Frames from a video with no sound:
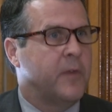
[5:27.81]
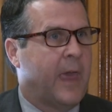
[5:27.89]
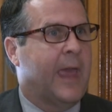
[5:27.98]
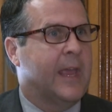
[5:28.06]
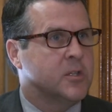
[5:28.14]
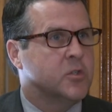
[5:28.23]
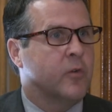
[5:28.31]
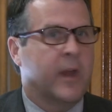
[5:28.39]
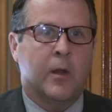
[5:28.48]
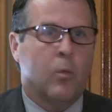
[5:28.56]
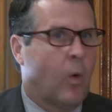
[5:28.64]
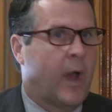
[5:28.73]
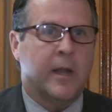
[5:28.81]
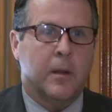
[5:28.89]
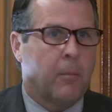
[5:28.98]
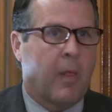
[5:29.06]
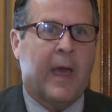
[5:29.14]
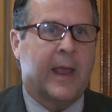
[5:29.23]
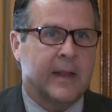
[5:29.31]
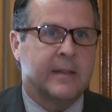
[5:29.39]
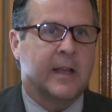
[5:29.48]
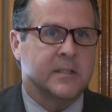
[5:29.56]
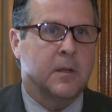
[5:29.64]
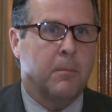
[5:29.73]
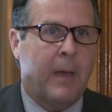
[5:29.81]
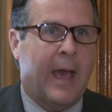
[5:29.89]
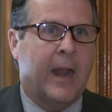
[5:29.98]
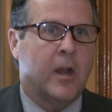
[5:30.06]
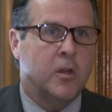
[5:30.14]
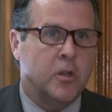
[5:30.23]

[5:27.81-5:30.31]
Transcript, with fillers: gay and straight, white and black. It doesn't matter.